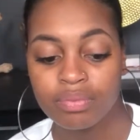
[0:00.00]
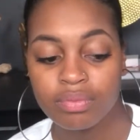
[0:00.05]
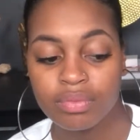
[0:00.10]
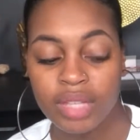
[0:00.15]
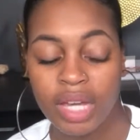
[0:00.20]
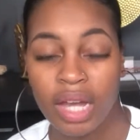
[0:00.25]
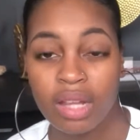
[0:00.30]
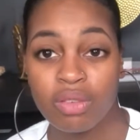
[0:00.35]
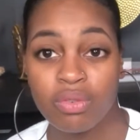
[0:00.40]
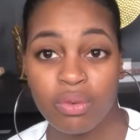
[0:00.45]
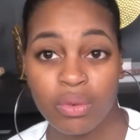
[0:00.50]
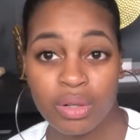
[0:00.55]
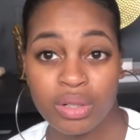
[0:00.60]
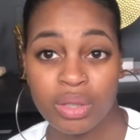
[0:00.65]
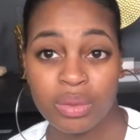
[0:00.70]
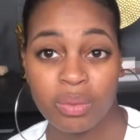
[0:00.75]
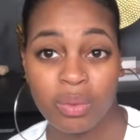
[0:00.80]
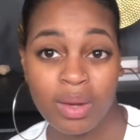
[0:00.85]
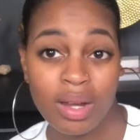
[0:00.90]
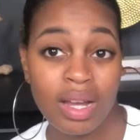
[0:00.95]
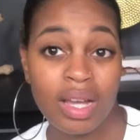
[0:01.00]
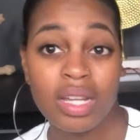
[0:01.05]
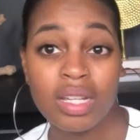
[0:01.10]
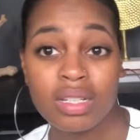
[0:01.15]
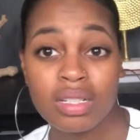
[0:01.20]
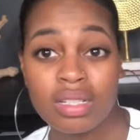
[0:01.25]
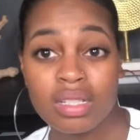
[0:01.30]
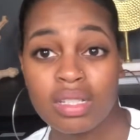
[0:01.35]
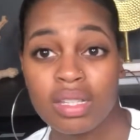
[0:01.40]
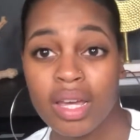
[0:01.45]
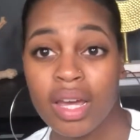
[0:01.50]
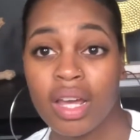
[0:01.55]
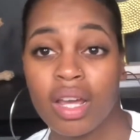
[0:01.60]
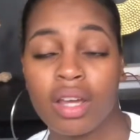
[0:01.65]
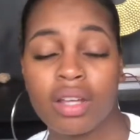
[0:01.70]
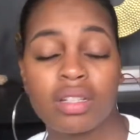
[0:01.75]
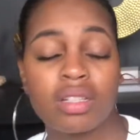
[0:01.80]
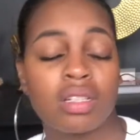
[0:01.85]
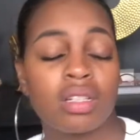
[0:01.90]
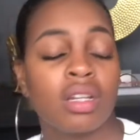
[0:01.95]
Californian wines
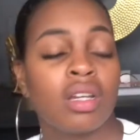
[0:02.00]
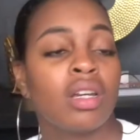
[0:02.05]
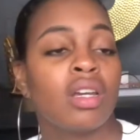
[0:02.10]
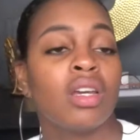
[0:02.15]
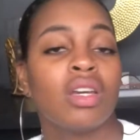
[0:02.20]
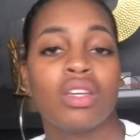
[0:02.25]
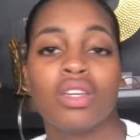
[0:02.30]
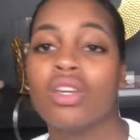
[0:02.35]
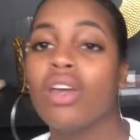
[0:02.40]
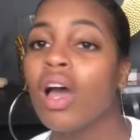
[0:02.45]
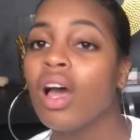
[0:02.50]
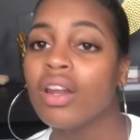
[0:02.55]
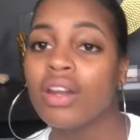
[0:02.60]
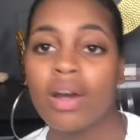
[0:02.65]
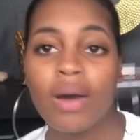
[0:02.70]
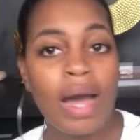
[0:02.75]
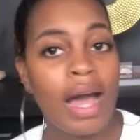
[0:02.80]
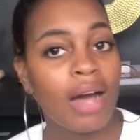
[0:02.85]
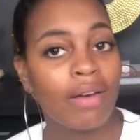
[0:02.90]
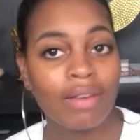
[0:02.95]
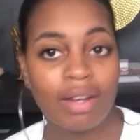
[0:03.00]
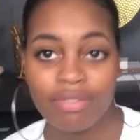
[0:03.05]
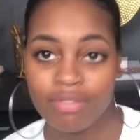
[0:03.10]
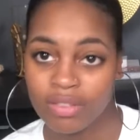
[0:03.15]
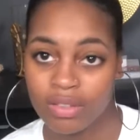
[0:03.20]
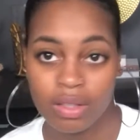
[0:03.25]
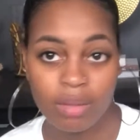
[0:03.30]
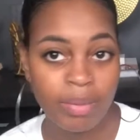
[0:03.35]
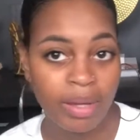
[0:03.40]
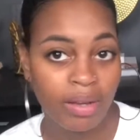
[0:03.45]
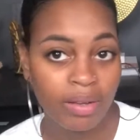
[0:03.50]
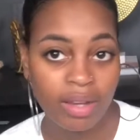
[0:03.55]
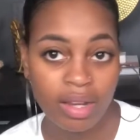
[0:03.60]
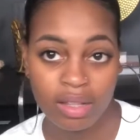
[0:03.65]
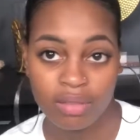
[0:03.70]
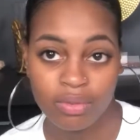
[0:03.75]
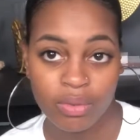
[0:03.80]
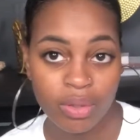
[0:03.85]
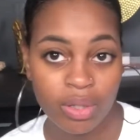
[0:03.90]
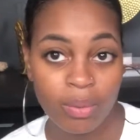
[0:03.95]
that you all know how I feel about
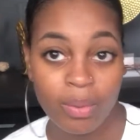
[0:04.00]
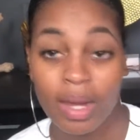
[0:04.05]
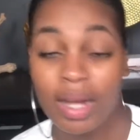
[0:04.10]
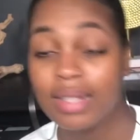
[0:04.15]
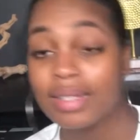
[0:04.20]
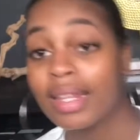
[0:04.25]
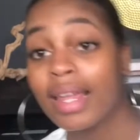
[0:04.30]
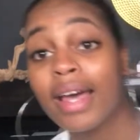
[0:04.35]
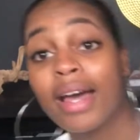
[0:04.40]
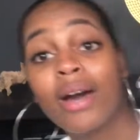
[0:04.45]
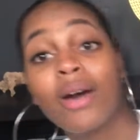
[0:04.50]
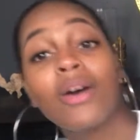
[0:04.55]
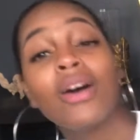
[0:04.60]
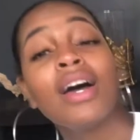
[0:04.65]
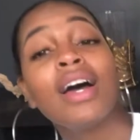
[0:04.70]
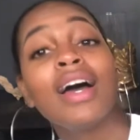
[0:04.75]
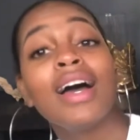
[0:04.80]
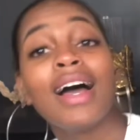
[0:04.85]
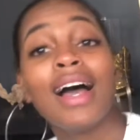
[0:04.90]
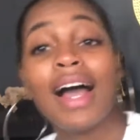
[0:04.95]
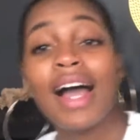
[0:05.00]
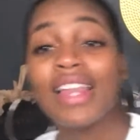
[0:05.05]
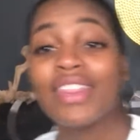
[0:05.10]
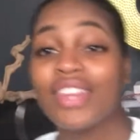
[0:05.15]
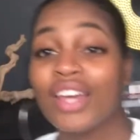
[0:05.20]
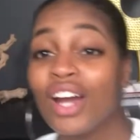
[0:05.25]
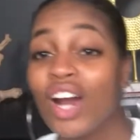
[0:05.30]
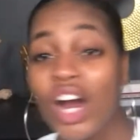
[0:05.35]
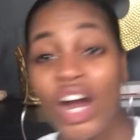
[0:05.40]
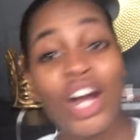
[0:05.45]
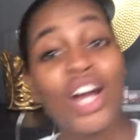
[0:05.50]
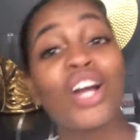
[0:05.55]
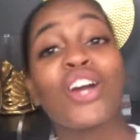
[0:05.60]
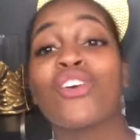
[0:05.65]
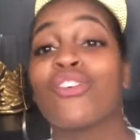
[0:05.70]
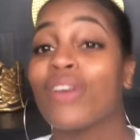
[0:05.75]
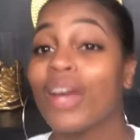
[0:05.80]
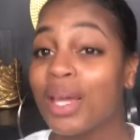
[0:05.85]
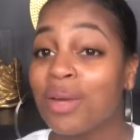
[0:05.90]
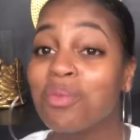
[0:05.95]
California wines. Now, there are
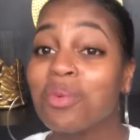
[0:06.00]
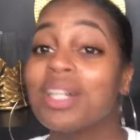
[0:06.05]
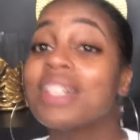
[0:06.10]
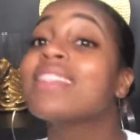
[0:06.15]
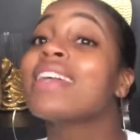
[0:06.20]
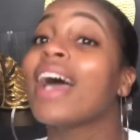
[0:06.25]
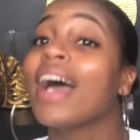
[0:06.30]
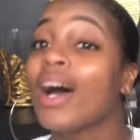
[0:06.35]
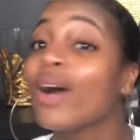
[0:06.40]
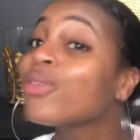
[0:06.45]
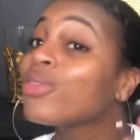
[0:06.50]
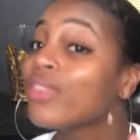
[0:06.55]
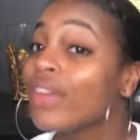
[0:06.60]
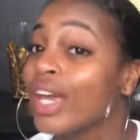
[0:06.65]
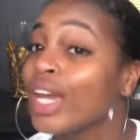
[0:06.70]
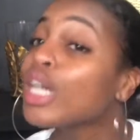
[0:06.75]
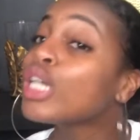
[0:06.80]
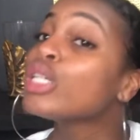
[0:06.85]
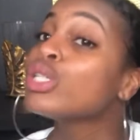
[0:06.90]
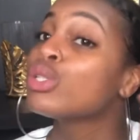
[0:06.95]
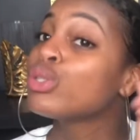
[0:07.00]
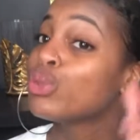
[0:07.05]
great ones out there.